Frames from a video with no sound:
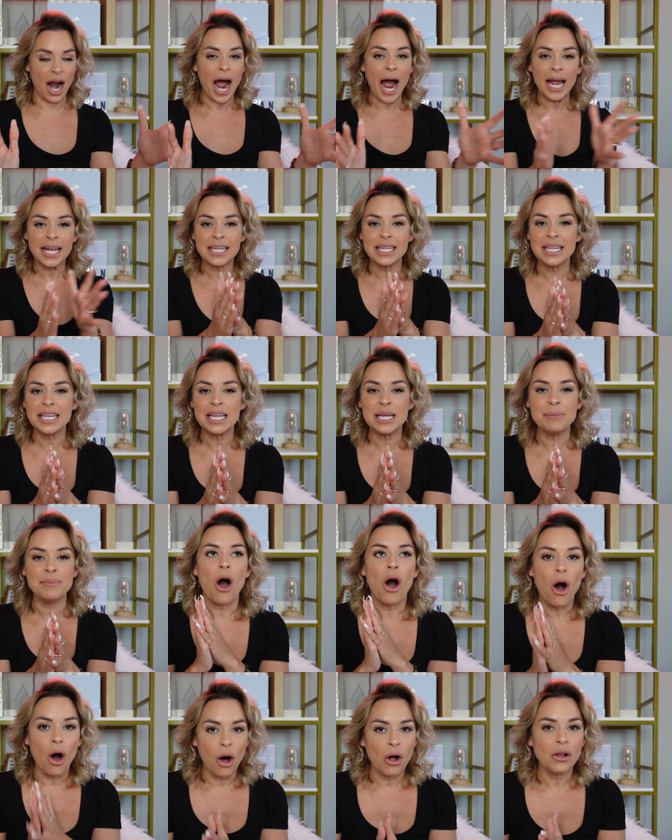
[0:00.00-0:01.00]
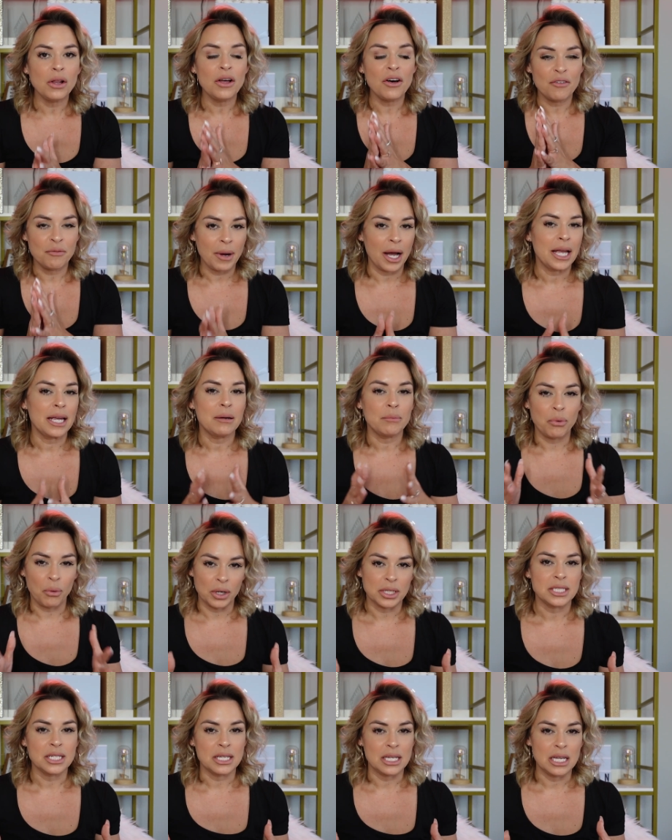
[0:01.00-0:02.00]
I keep all of my
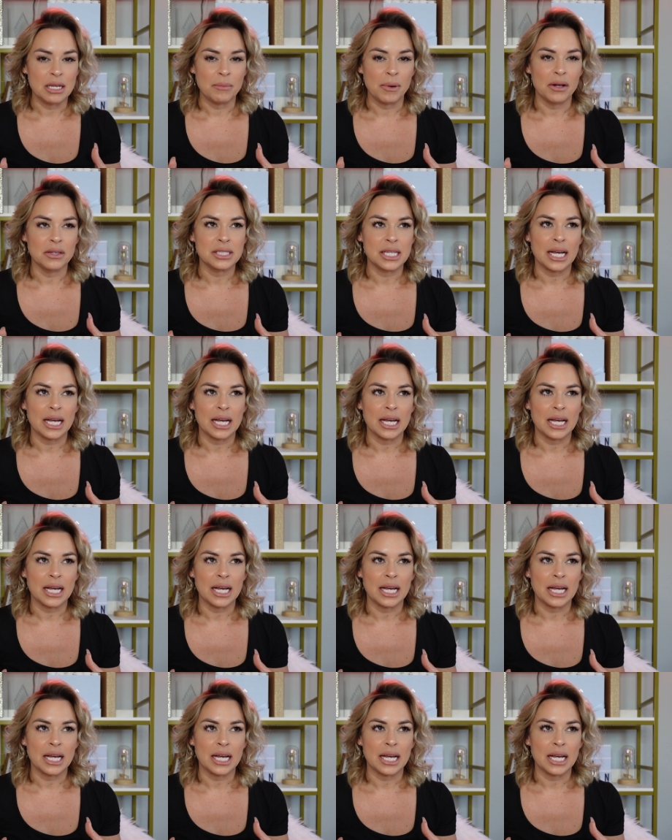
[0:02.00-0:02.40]
important emails.